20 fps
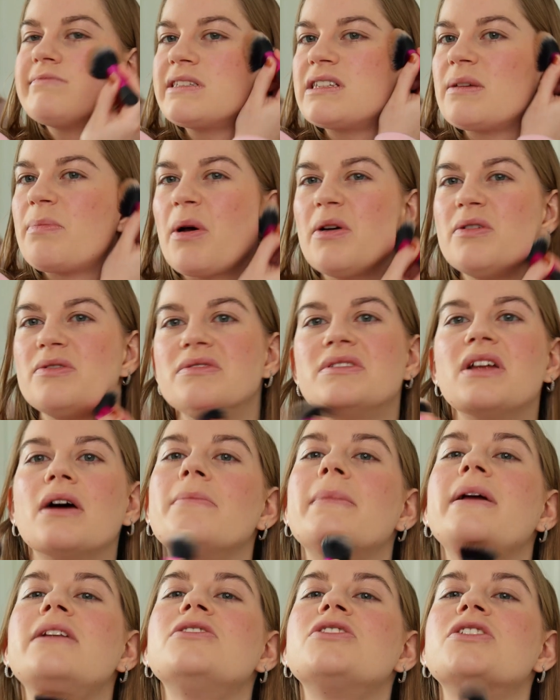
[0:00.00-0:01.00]
I suppose,
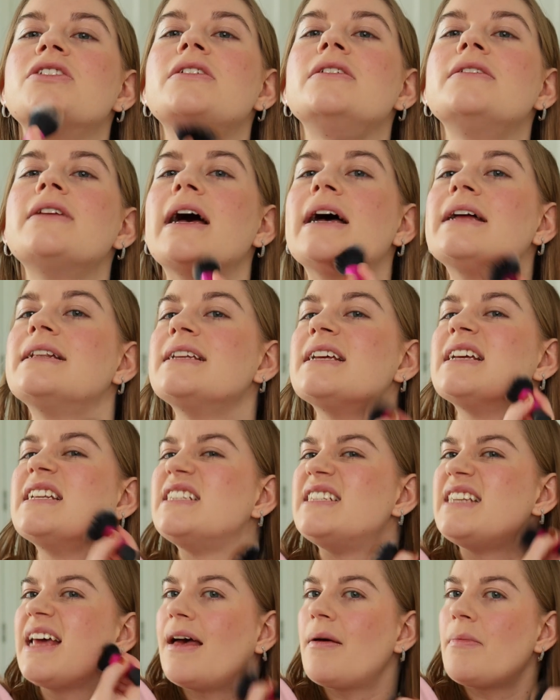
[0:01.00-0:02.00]
dimension and
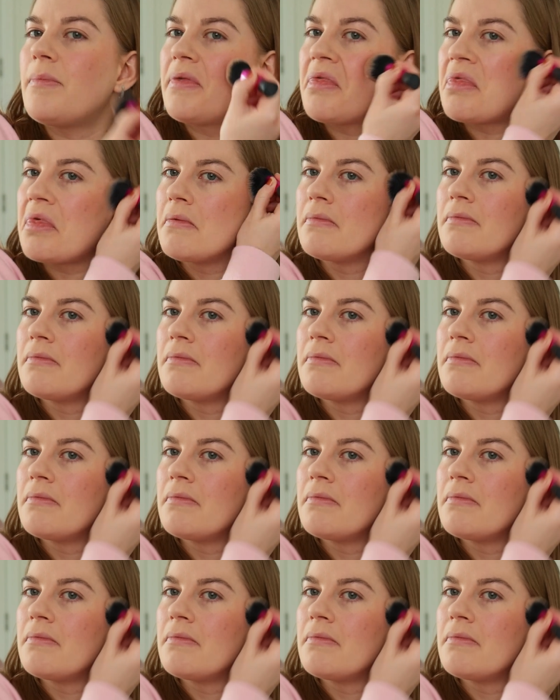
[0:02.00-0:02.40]
depth.